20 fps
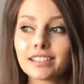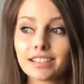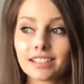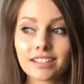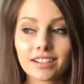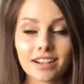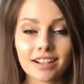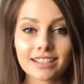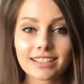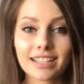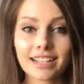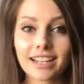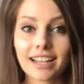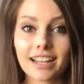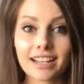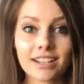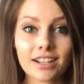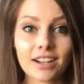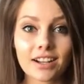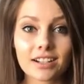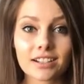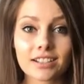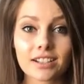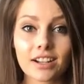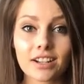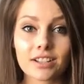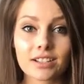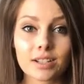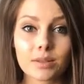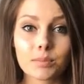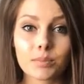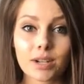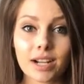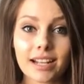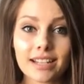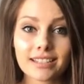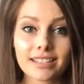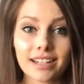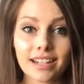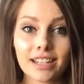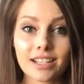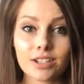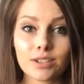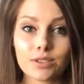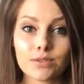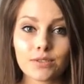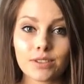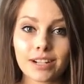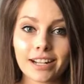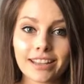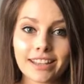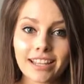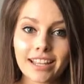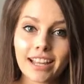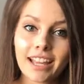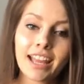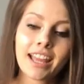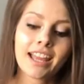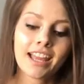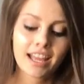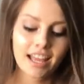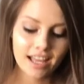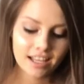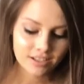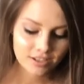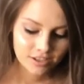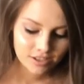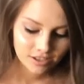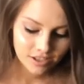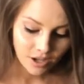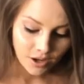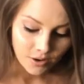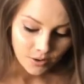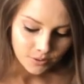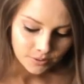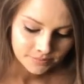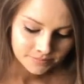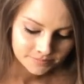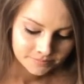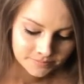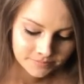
toxic and non-toxic brands that I could use for anything. And so